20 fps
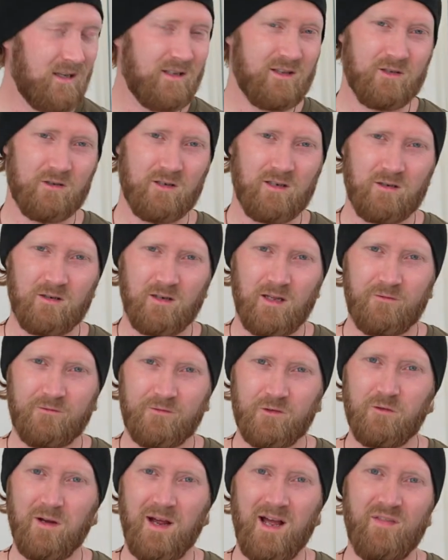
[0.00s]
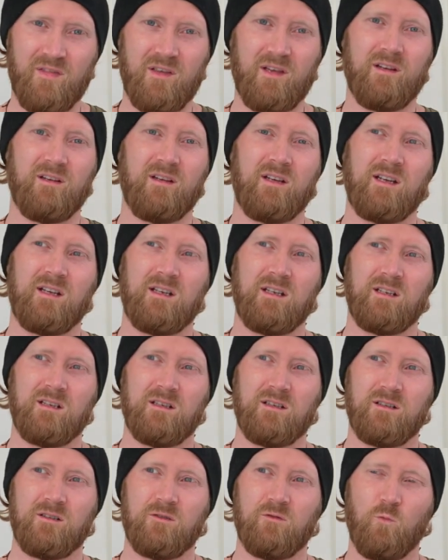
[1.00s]
There are a few other
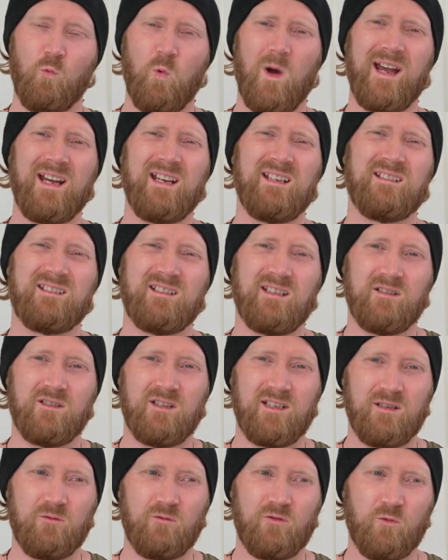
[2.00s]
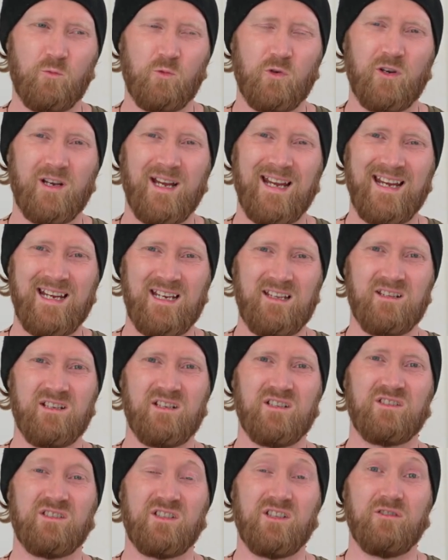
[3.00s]
ways that the word
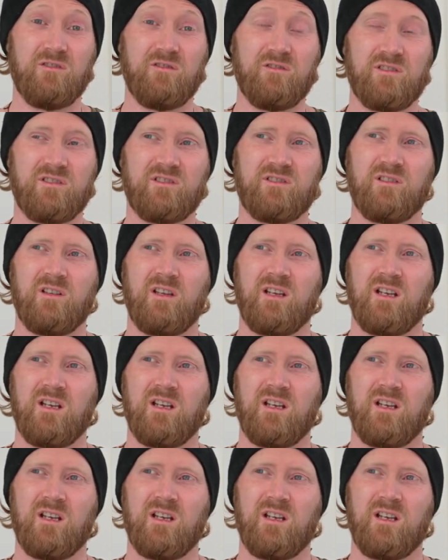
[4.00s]
heathen is used.